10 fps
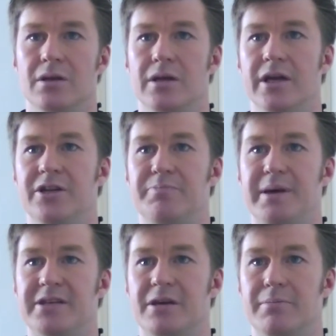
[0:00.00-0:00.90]
It is
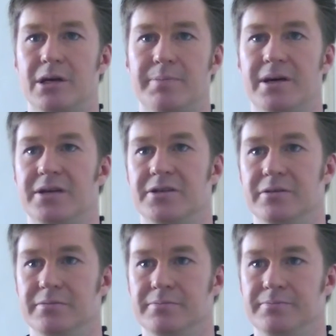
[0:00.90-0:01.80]
picked up by a person.
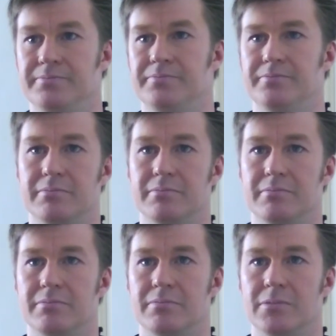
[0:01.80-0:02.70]

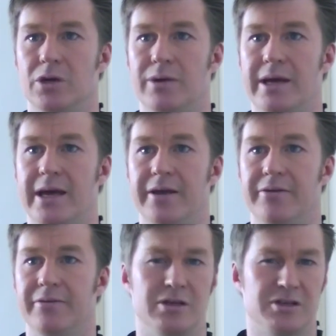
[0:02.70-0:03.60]
No way ahead.
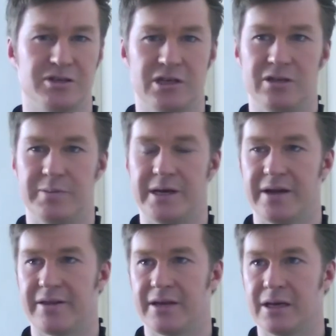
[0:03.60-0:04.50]
There doesn't seem to be
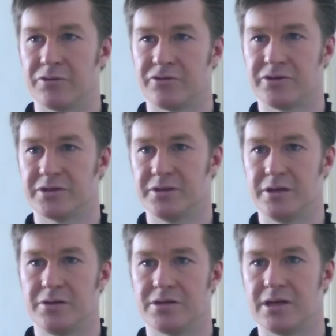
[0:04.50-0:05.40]
anything else for us to
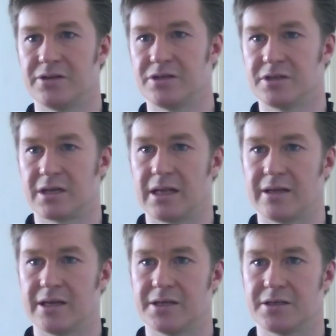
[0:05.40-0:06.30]
do, so let's just
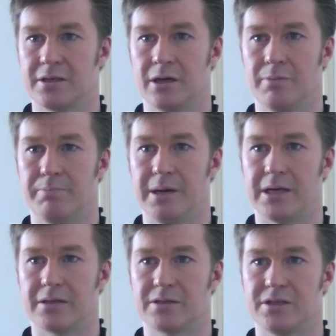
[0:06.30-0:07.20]
click this and go
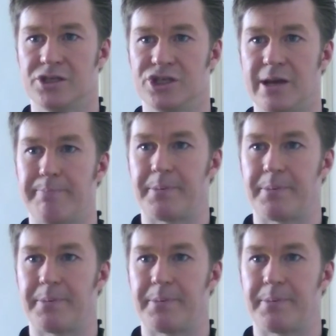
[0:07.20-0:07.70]
back to the ship,